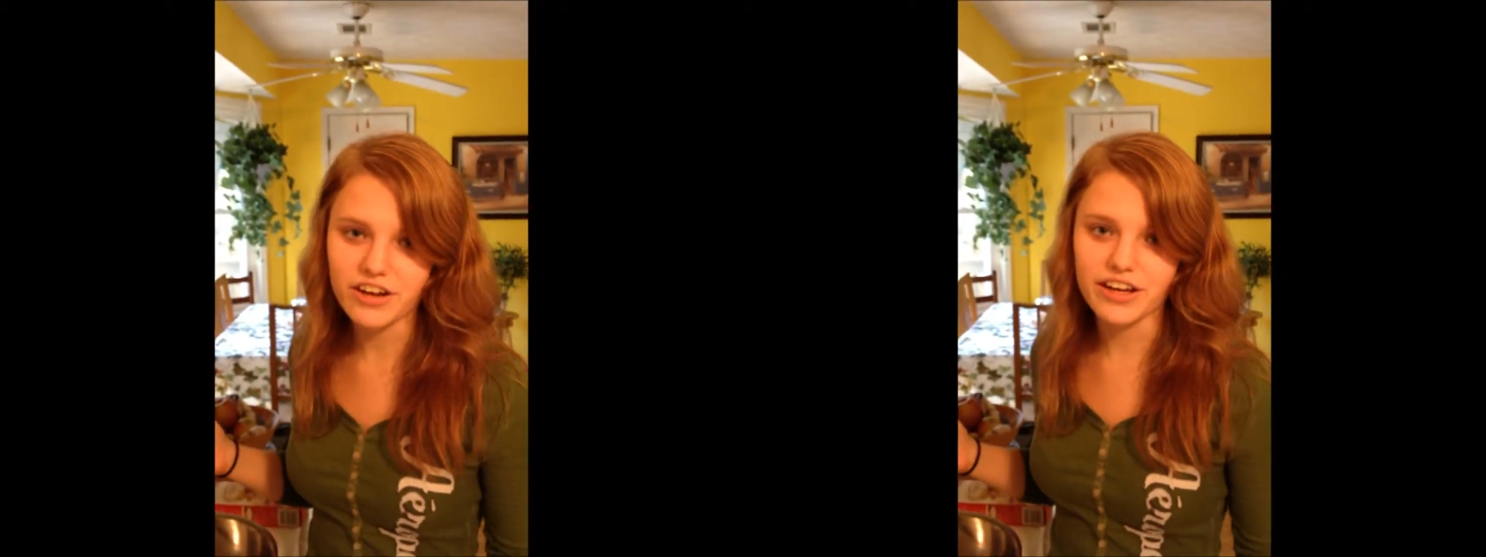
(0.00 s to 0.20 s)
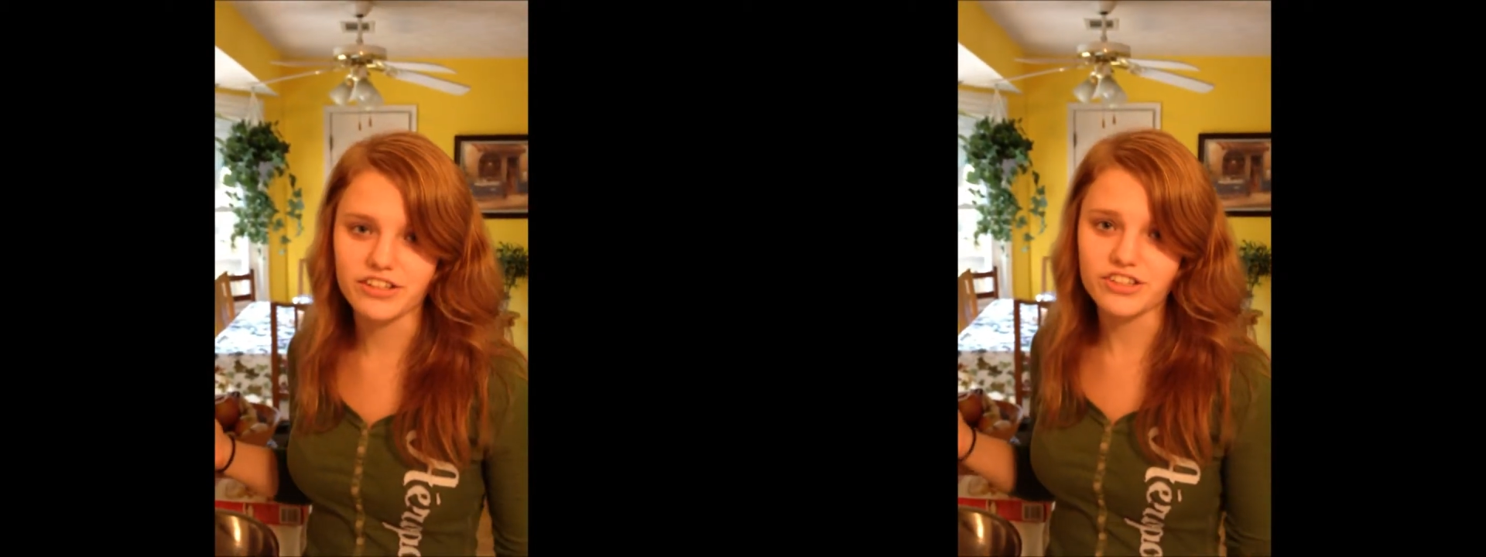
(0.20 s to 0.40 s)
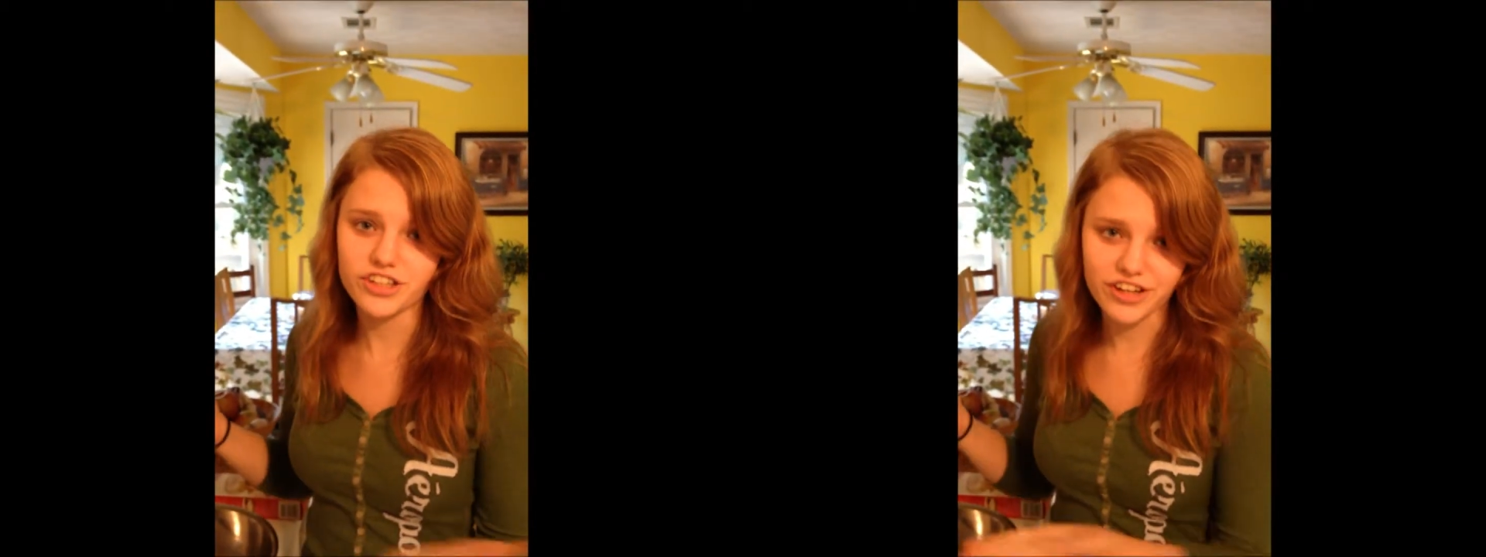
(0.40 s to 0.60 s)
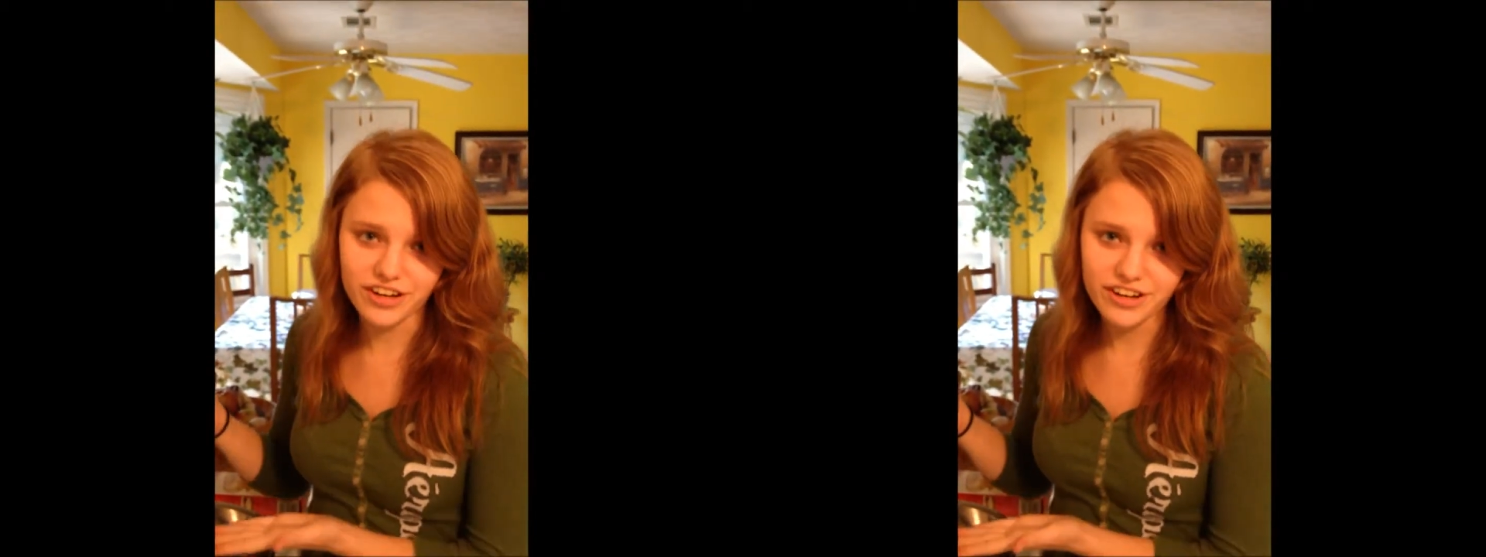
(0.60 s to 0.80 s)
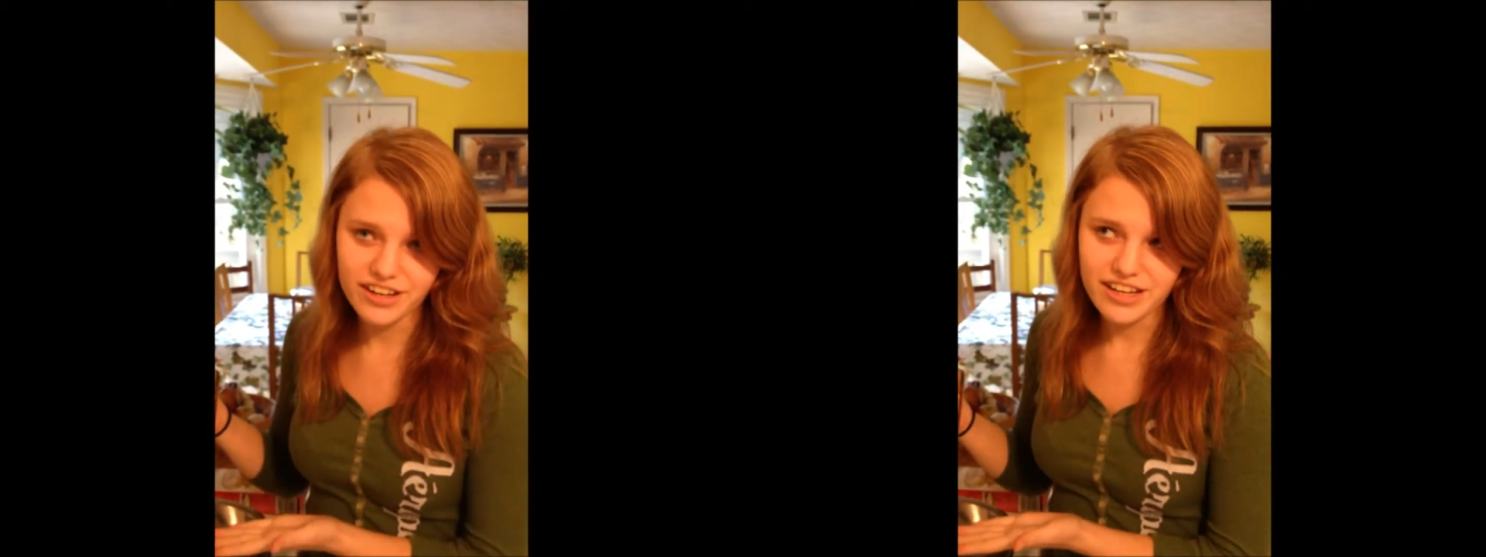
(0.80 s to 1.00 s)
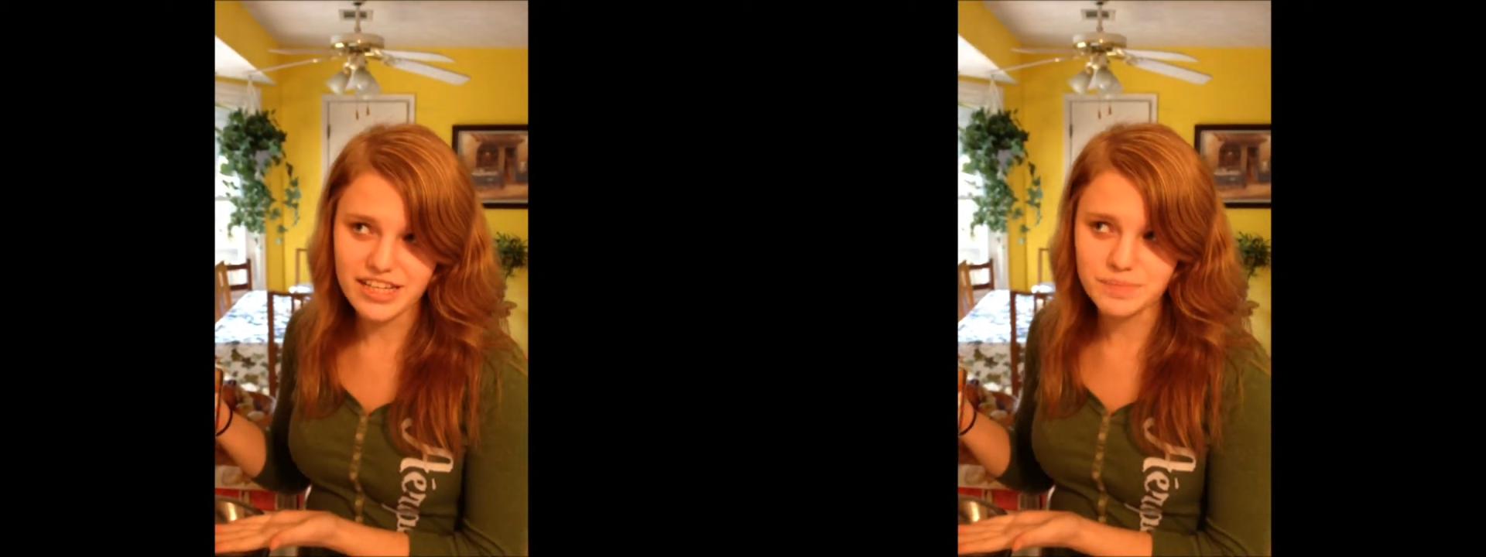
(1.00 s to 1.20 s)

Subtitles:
and sugar is